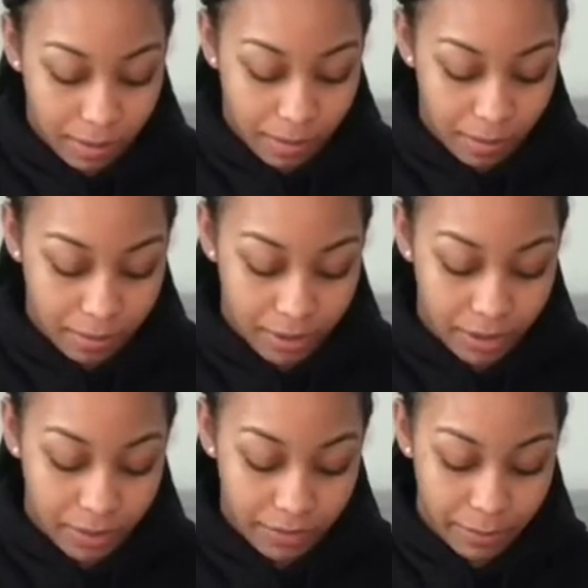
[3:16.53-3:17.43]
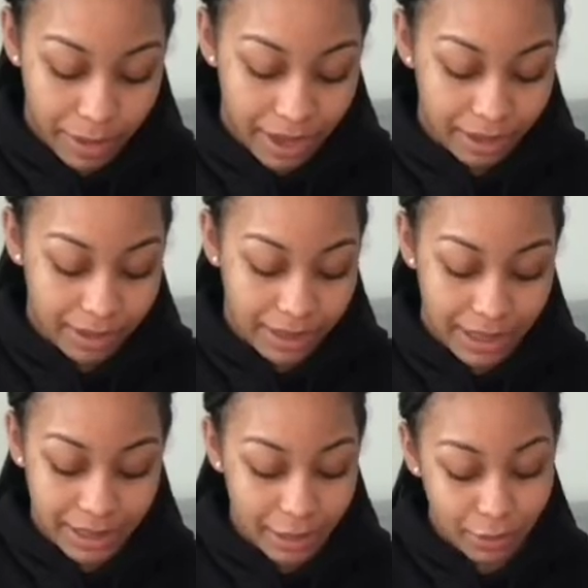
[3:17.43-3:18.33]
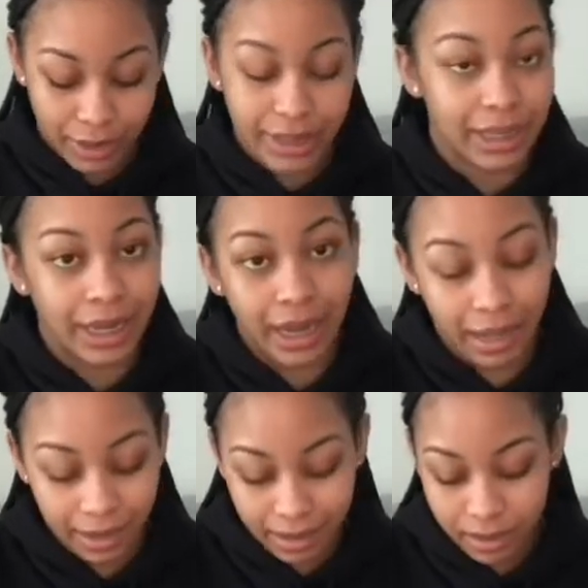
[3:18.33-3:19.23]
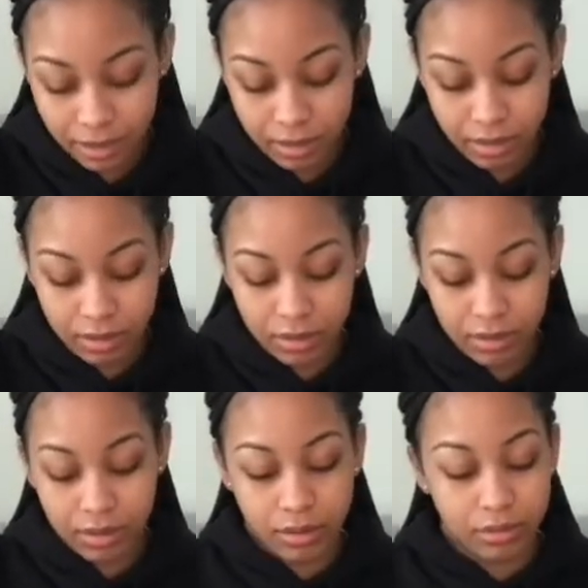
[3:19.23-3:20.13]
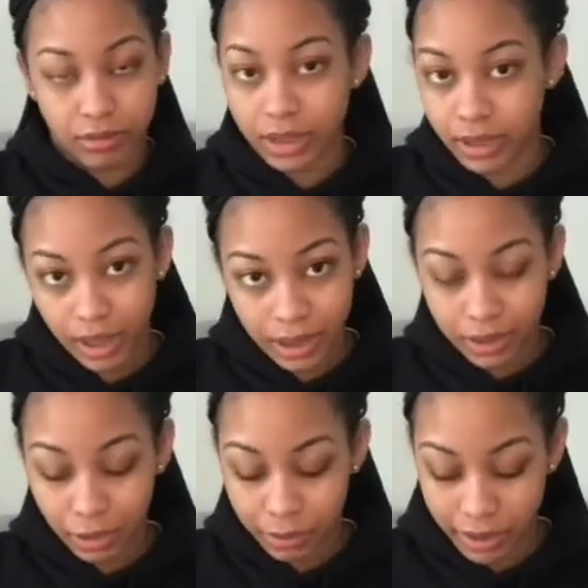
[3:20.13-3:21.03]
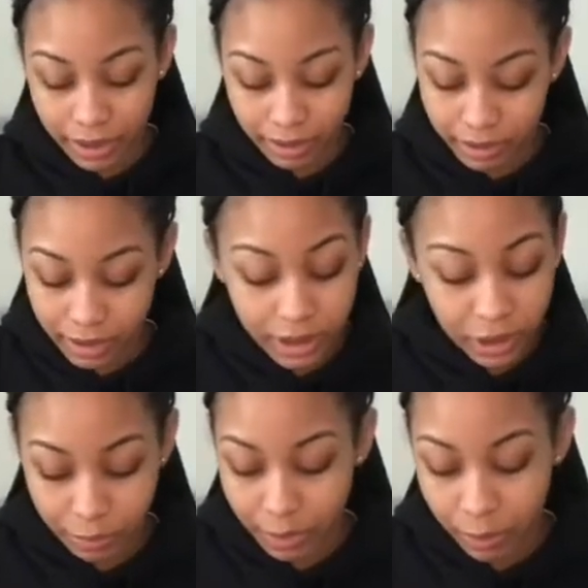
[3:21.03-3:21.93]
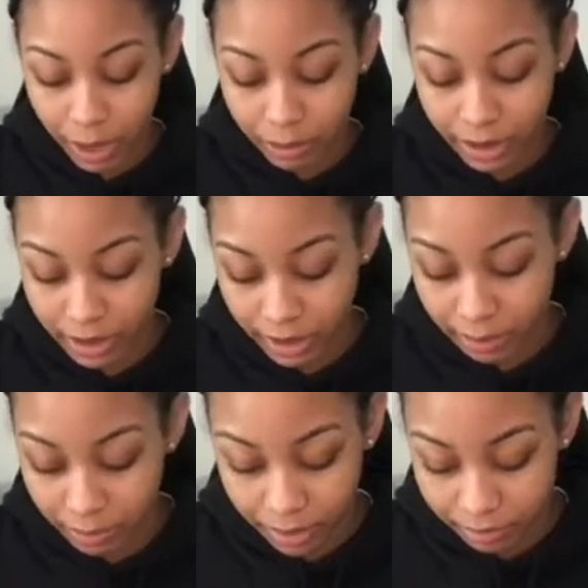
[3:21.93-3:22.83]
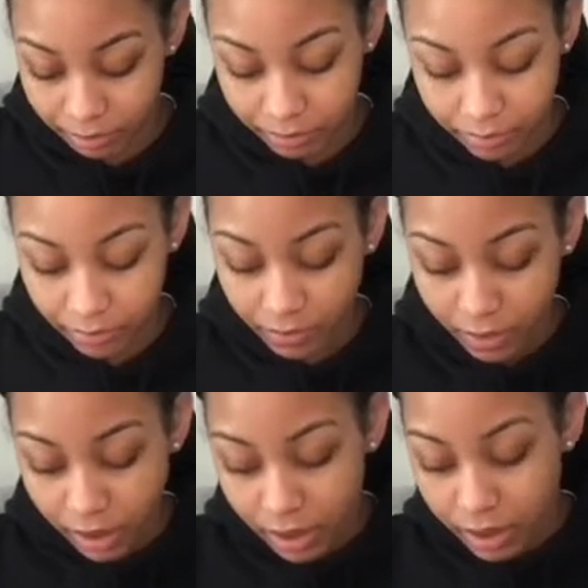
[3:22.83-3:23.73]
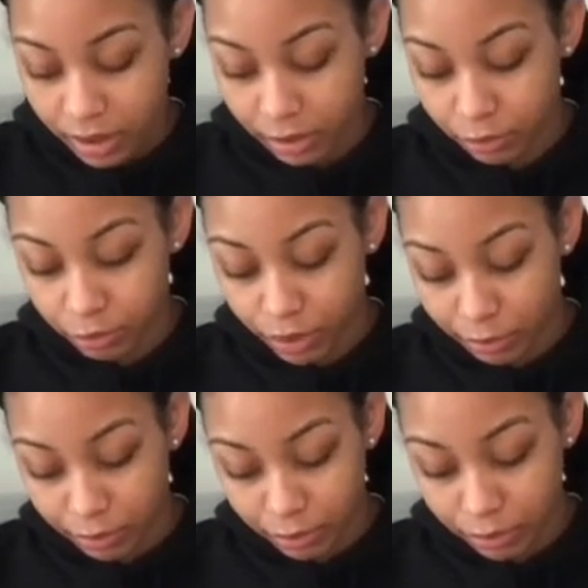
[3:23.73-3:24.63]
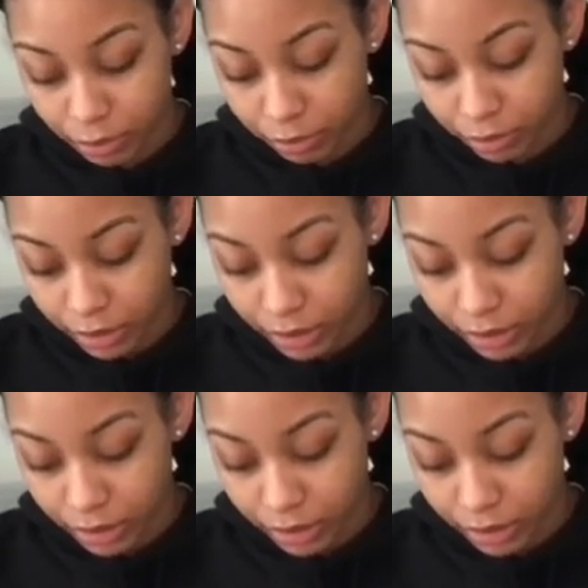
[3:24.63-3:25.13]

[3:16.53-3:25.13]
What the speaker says: Well, it don't even matter because I still gets it done. You see, I just opened it. It just took me a while to get there, but so you dump your sauce in